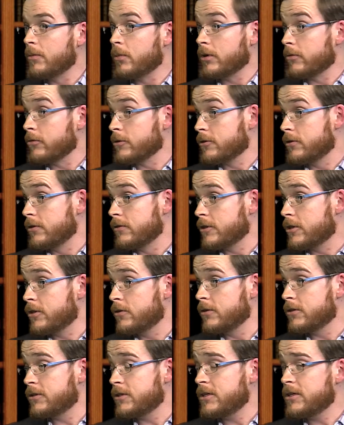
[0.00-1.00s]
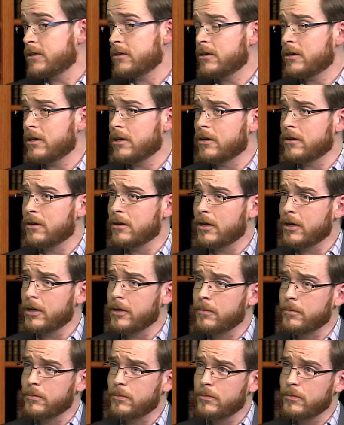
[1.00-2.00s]
what I was going to study. And
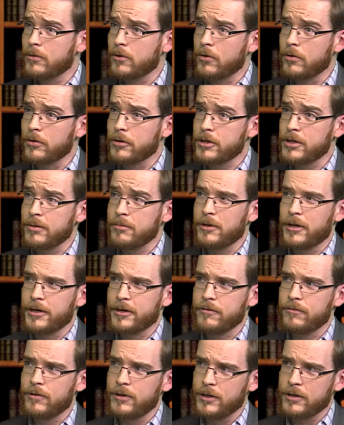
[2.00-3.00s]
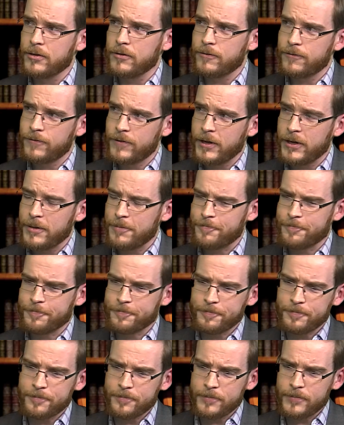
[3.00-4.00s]
law seemed like a really good fit.
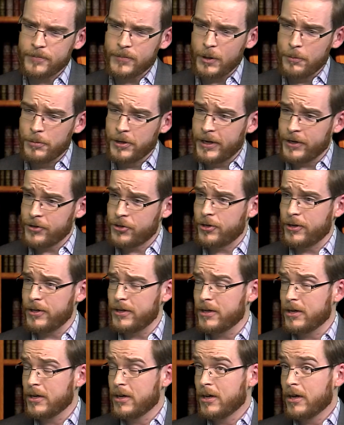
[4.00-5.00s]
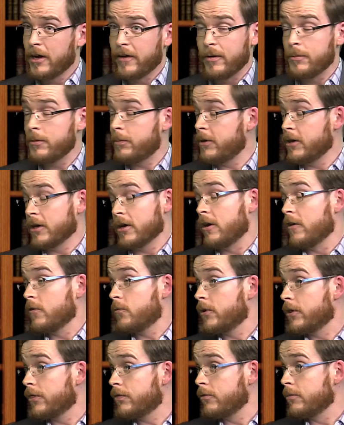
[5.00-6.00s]
But actually, I remember being
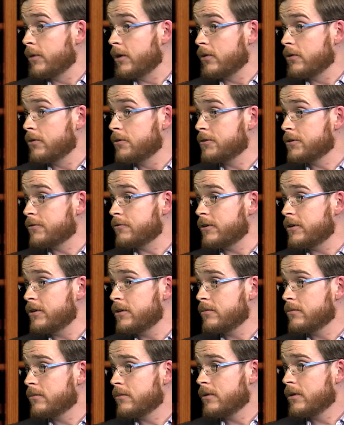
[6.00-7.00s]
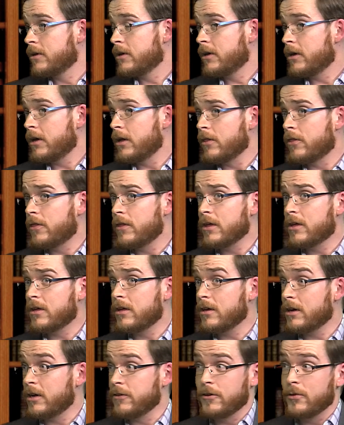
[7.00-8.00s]
halfway through my law degree and
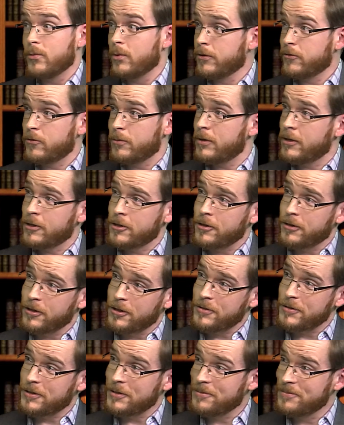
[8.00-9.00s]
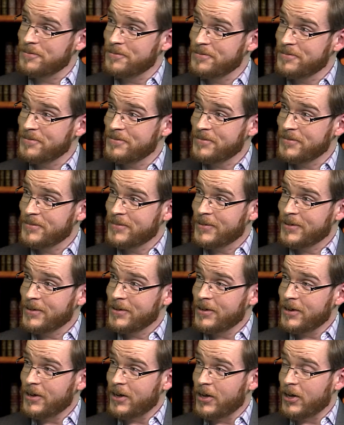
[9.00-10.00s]
thinking, I don't want to be a solicitor.
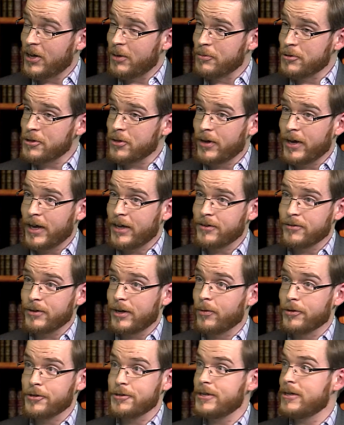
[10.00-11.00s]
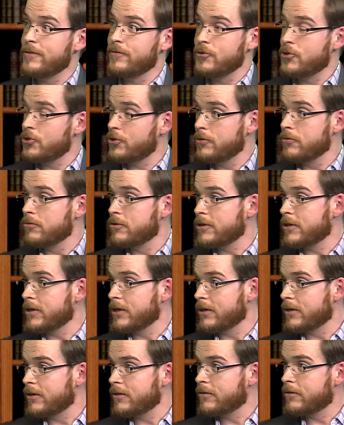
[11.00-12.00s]
So I wasn't even
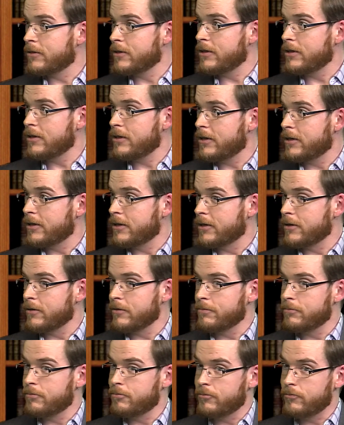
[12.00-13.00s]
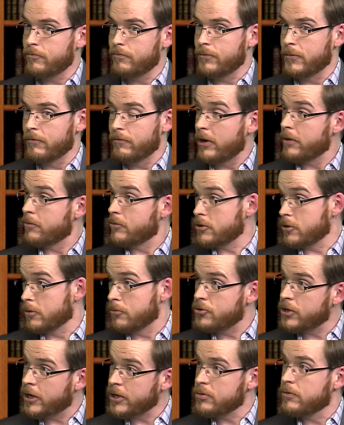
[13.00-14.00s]
choosing the right
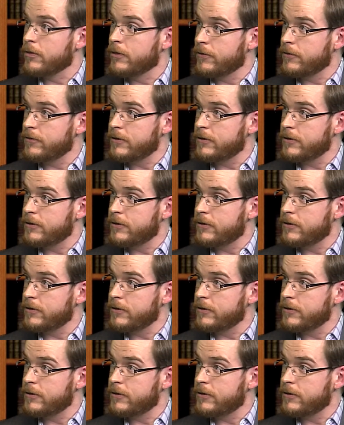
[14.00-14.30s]
subjects within the